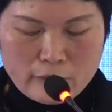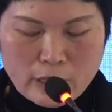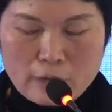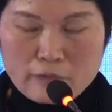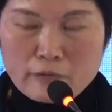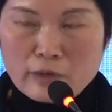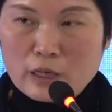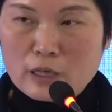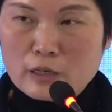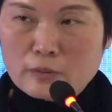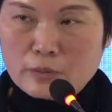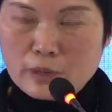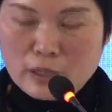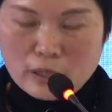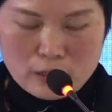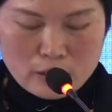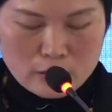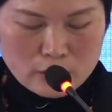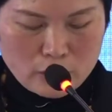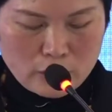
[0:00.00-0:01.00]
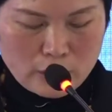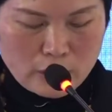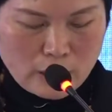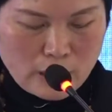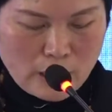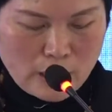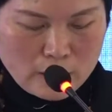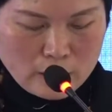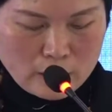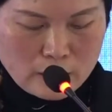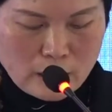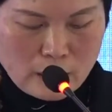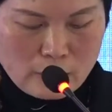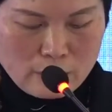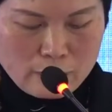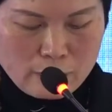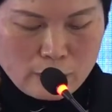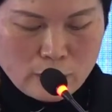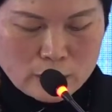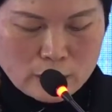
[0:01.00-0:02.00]
availability and
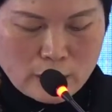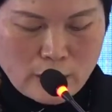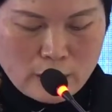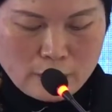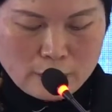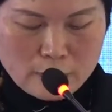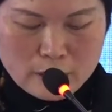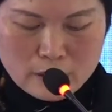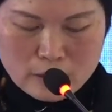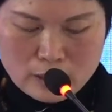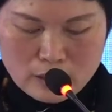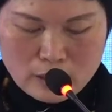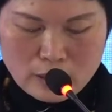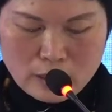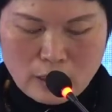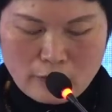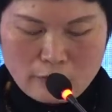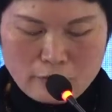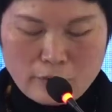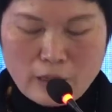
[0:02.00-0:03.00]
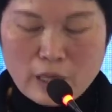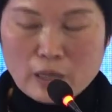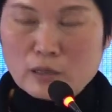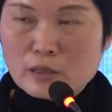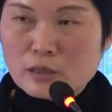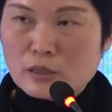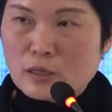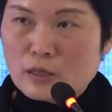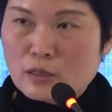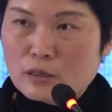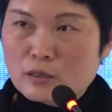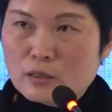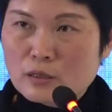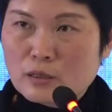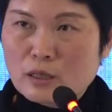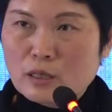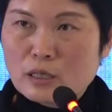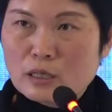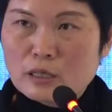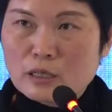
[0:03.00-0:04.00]
affordability of vaccines
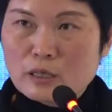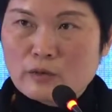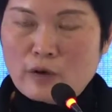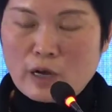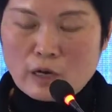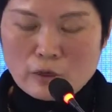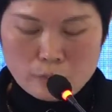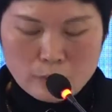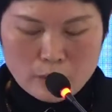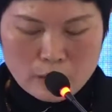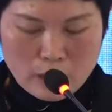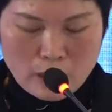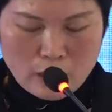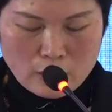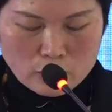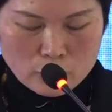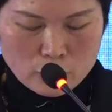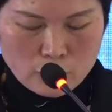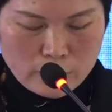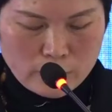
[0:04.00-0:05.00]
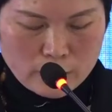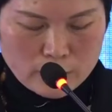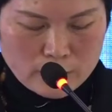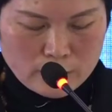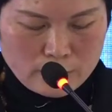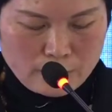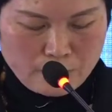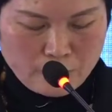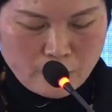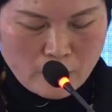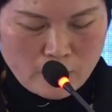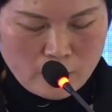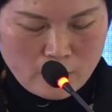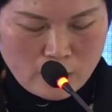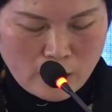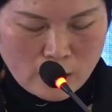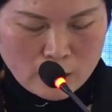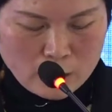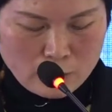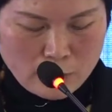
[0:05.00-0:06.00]
in developing countries,
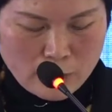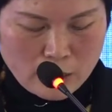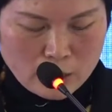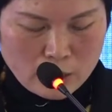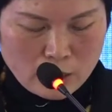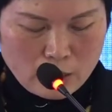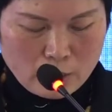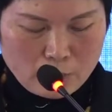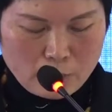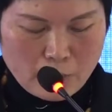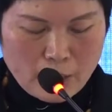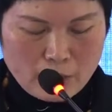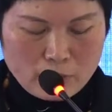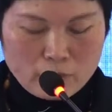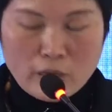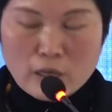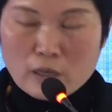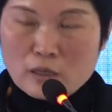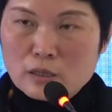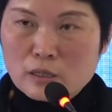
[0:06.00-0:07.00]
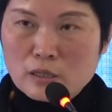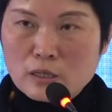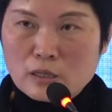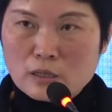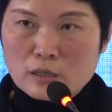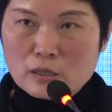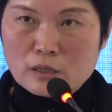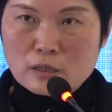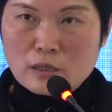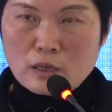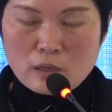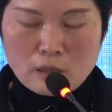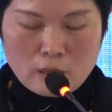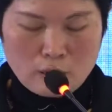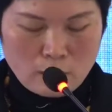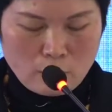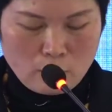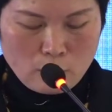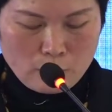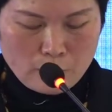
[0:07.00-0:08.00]
and making vaccines a
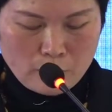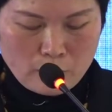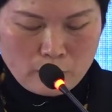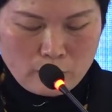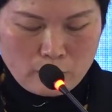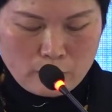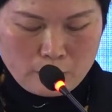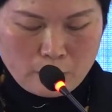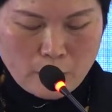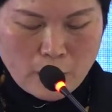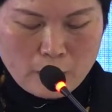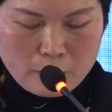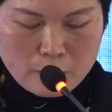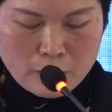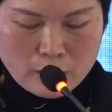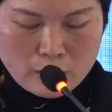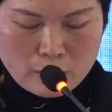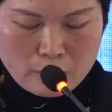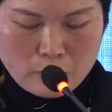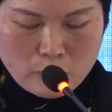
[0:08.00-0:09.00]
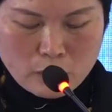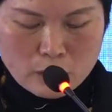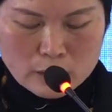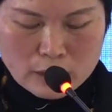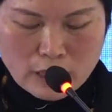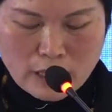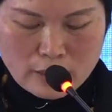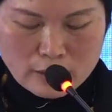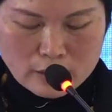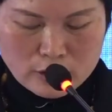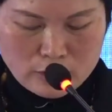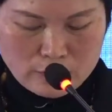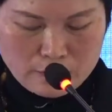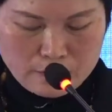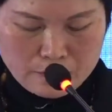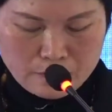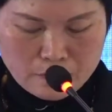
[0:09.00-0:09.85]
global public product.